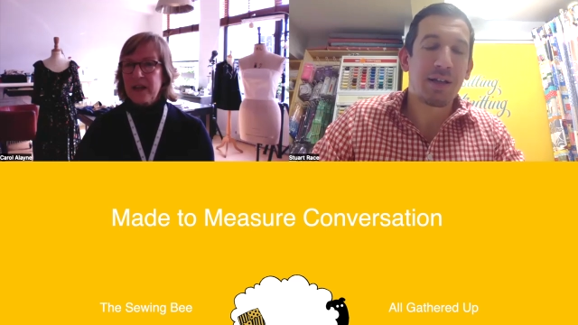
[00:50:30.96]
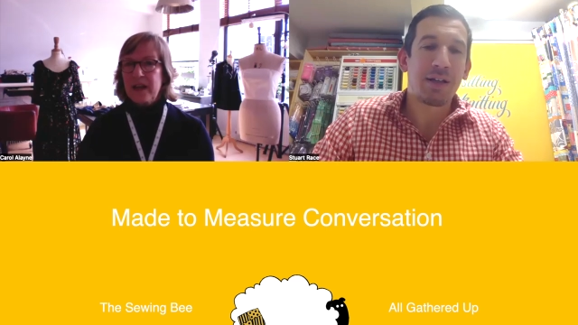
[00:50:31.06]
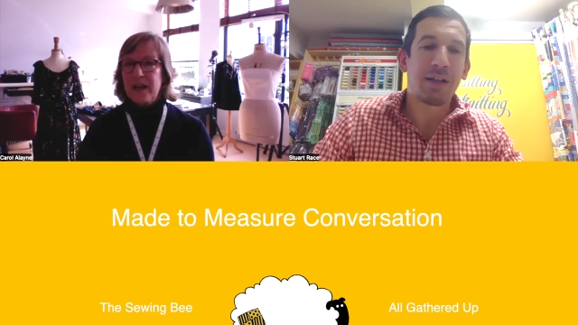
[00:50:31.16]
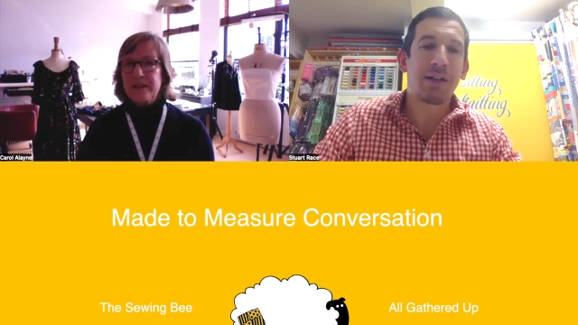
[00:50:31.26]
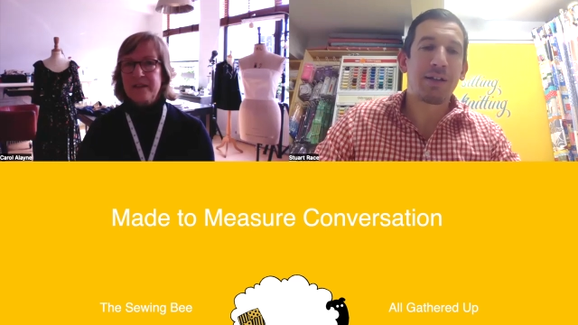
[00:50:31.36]

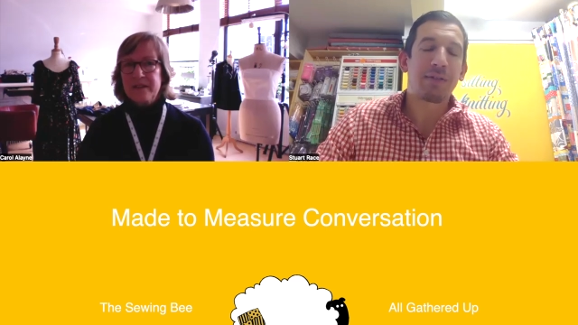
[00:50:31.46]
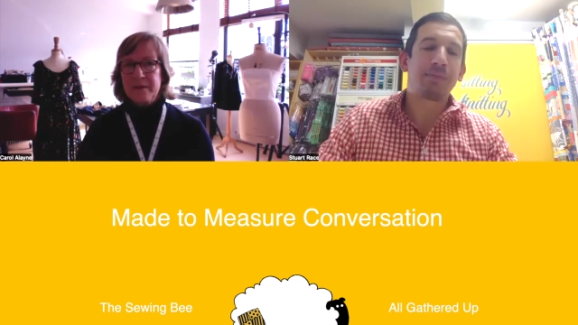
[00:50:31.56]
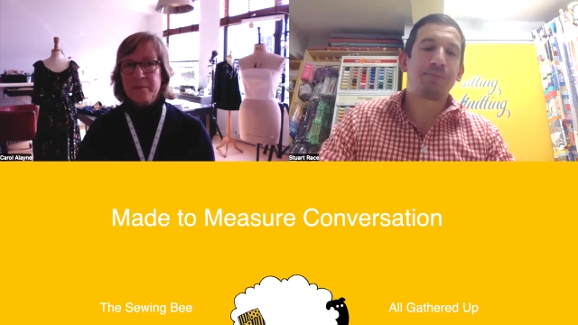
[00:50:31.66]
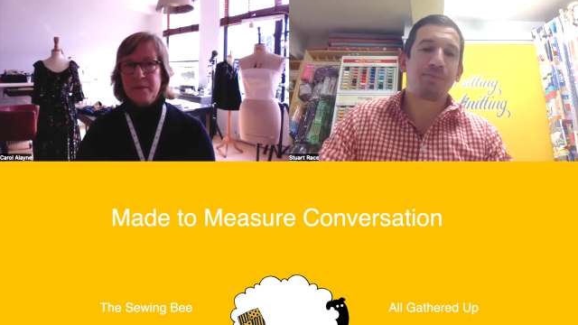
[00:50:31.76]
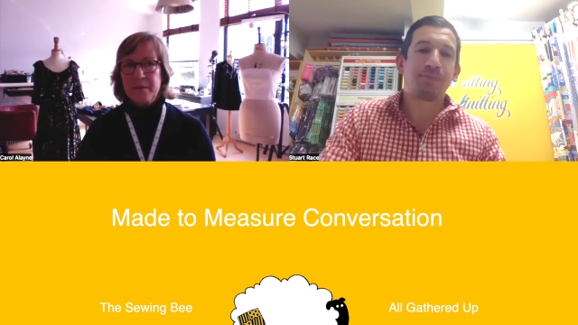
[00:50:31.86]
Speaker 1: And
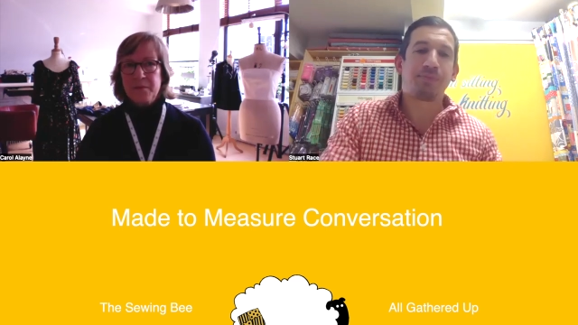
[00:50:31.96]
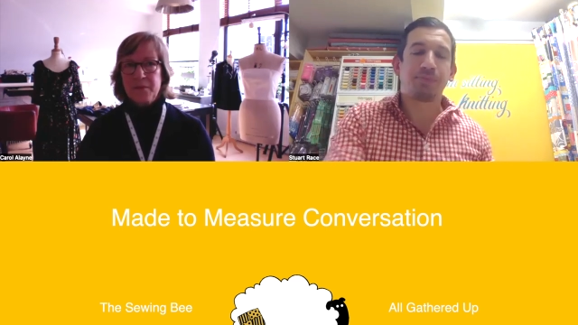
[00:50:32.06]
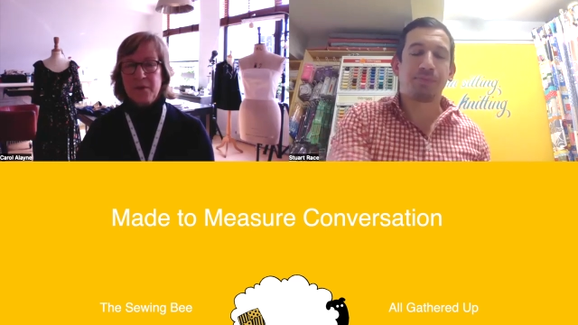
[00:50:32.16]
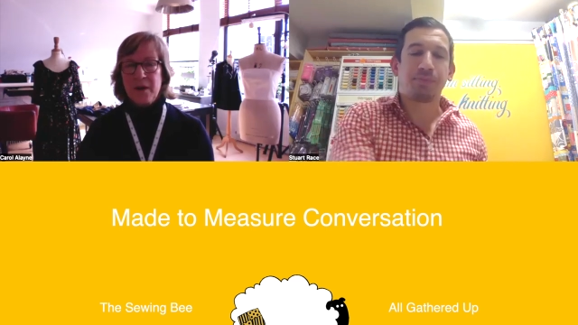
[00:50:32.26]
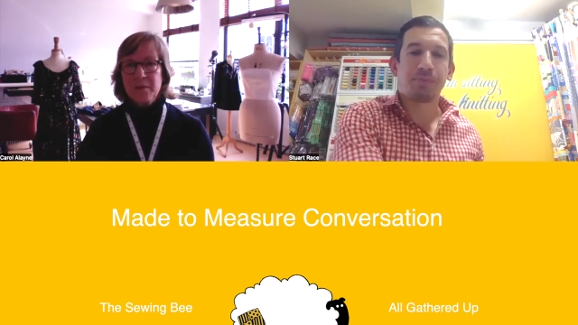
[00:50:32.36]
um,
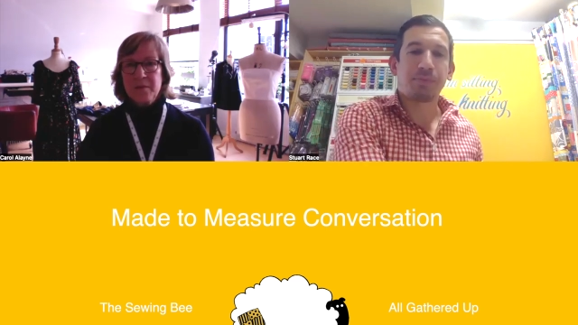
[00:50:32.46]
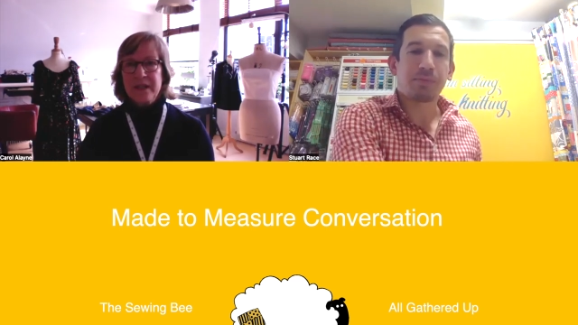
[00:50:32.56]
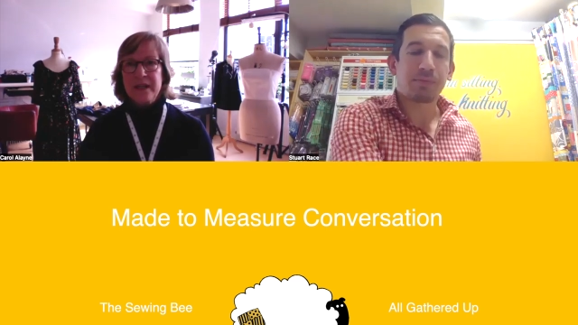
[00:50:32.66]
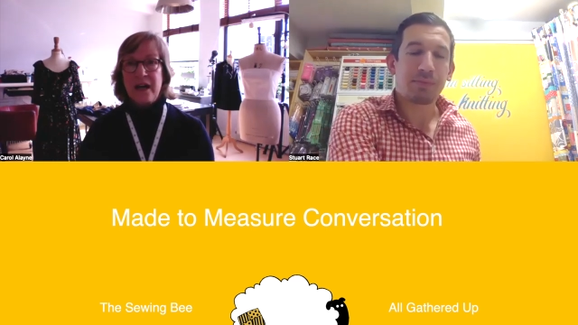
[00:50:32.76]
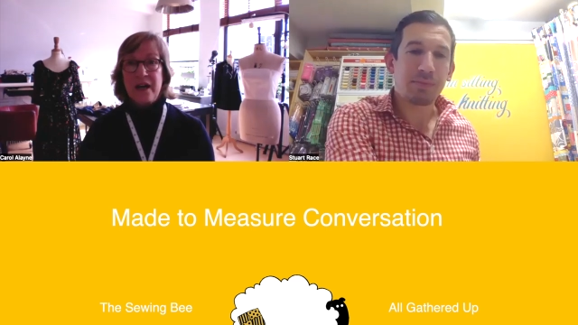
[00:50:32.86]

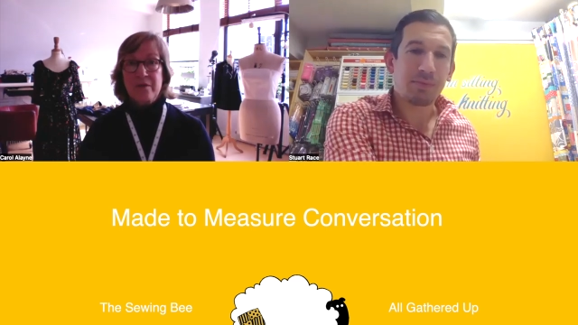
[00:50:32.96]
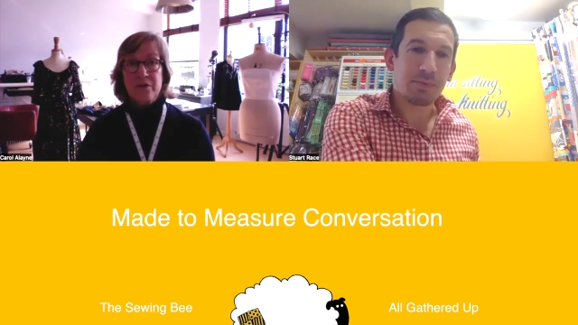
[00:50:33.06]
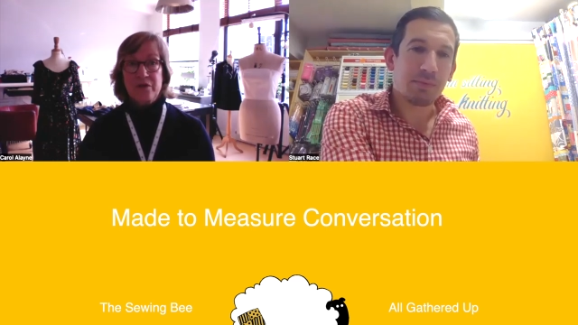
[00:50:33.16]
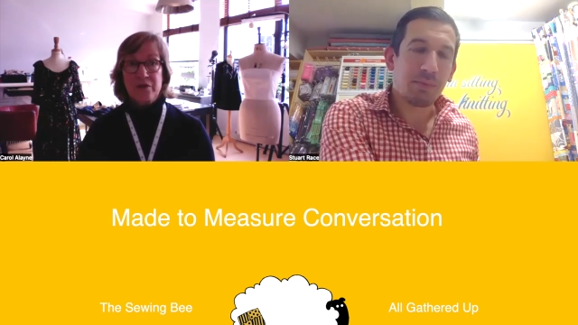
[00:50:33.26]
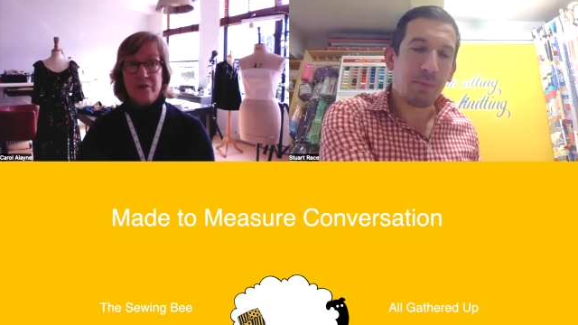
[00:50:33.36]
probably I
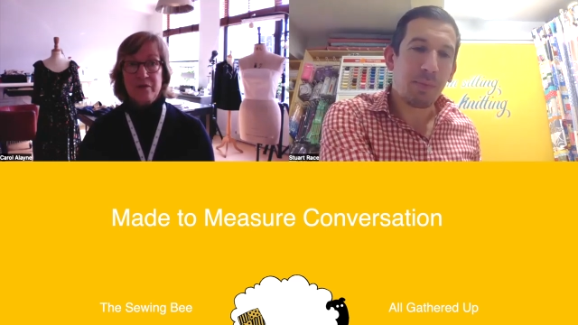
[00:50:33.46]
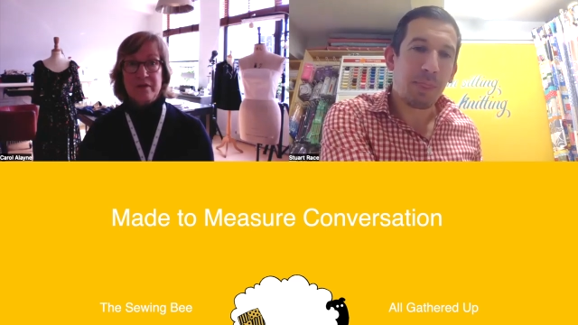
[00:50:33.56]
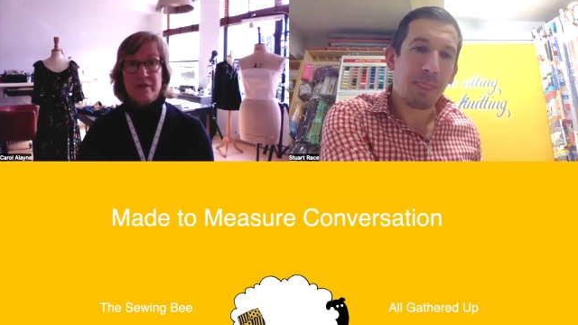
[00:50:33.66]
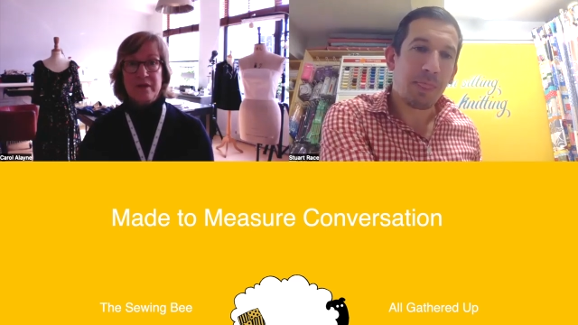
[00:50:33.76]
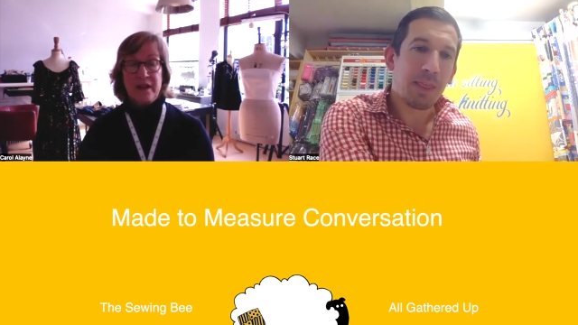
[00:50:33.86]
would
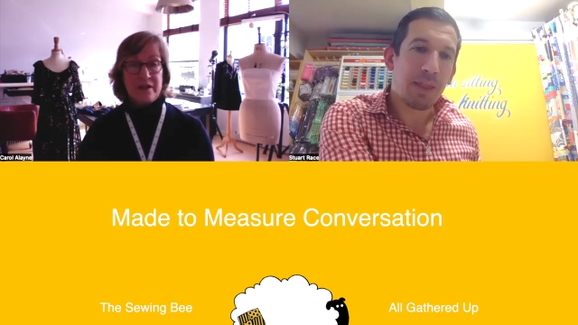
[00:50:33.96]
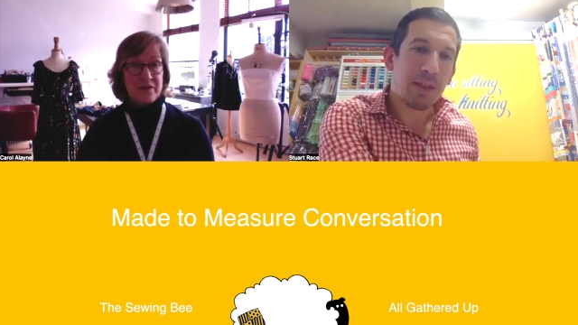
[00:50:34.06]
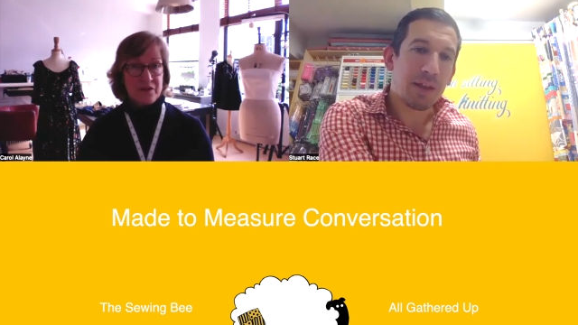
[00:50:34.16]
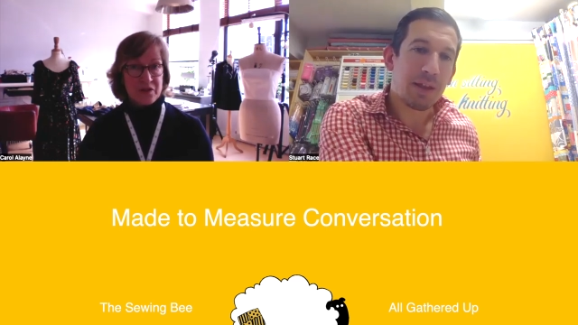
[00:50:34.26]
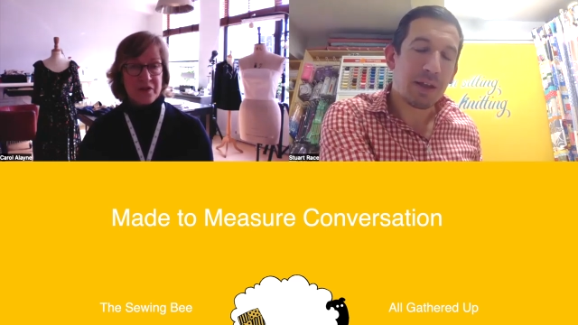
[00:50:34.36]
choose yeah,
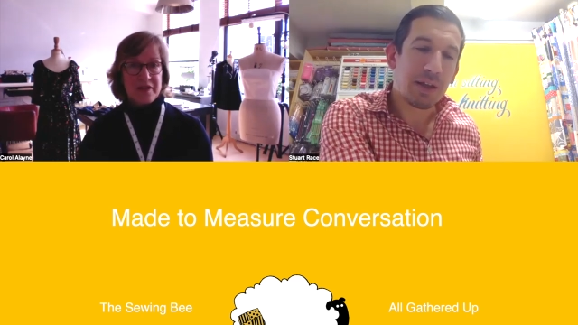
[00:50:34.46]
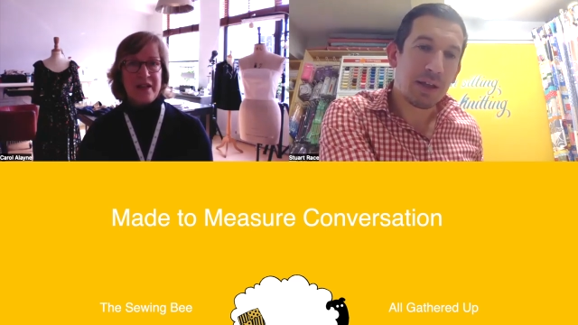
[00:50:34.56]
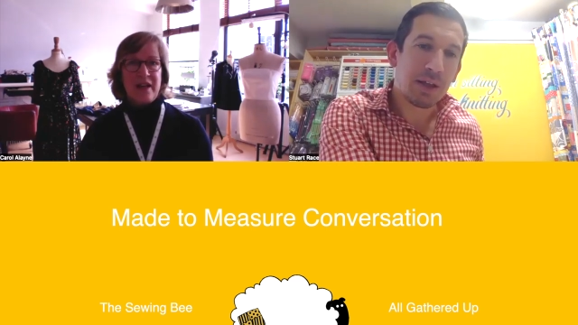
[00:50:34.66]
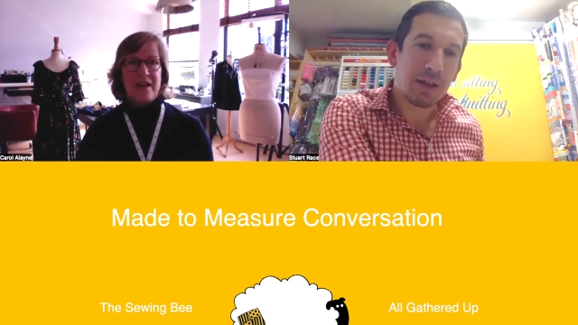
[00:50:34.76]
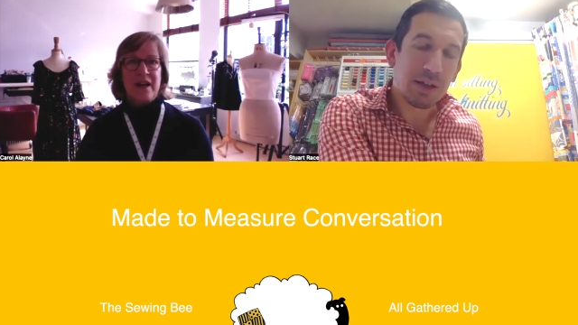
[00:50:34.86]
so
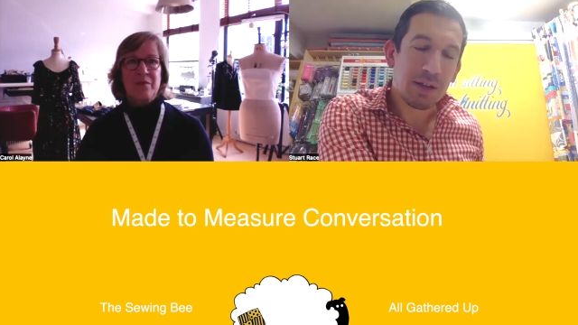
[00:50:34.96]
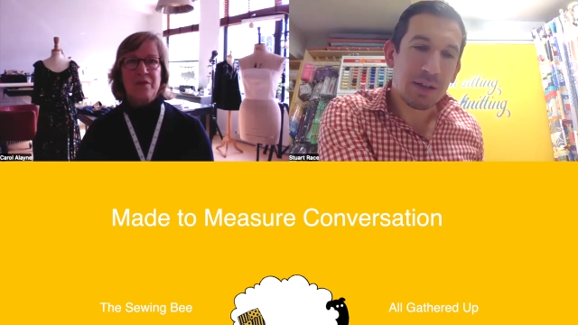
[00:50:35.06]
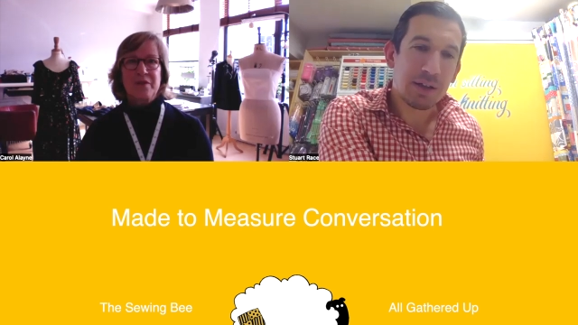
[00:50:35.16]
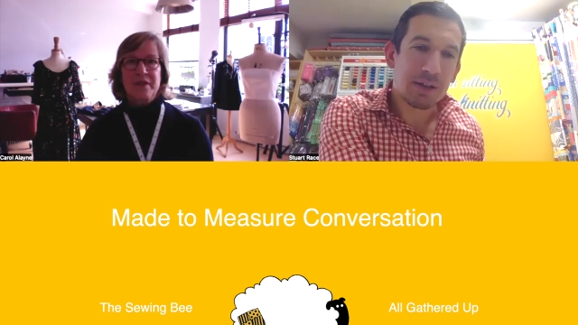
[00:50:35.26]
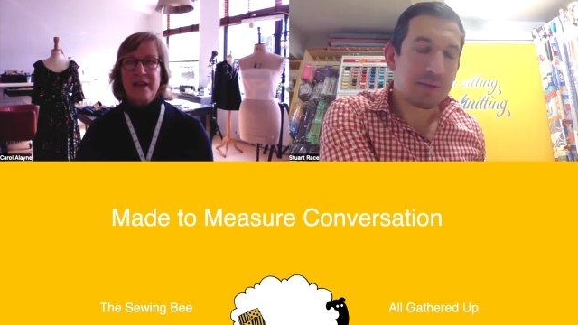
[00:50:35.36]
jersey, and I
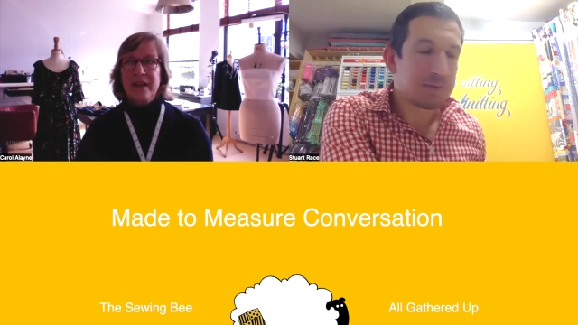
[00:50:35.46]
would,